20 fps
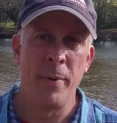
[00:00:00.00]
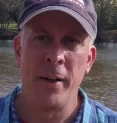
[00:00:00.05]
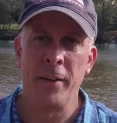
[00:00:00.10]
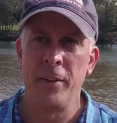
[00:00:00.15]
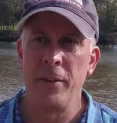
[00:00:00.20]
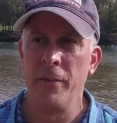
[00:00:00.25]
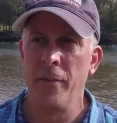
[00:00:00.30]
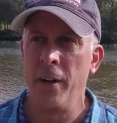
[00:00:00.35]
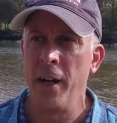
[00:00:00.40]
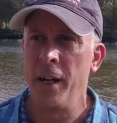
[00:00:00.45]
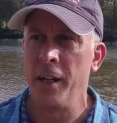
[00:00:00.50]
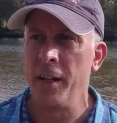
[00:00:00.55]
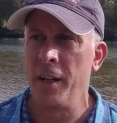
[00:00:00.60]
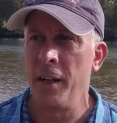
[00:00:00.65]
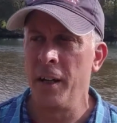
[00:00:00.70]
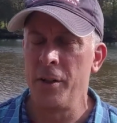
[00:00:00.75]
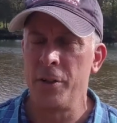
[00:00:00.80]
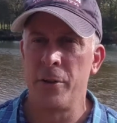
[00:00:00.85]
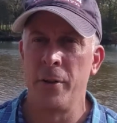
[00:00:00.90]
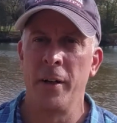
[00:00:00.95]

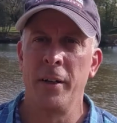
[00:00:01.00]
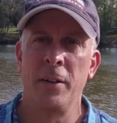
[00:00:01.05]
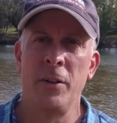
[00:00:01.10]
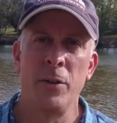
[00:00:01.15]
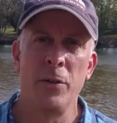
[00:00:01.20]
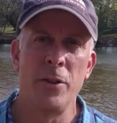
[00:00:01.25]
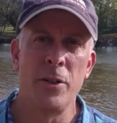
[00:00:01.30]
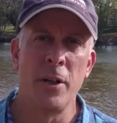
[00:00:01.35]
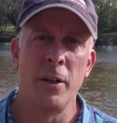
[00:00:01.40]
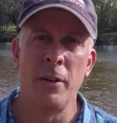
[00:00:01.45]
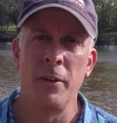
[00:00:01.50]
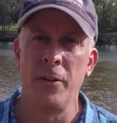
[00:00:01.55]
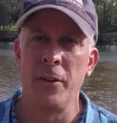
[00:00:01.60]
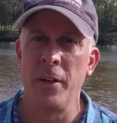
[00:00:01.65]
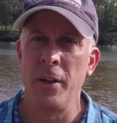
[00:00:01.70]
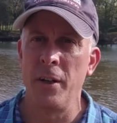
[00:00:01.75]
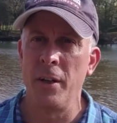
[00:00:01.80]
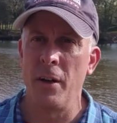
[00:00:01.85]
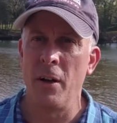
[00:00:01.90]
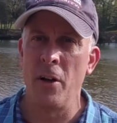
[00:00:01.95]
Pennsylvania, Trenton, New
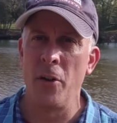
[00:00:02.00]
Jersey,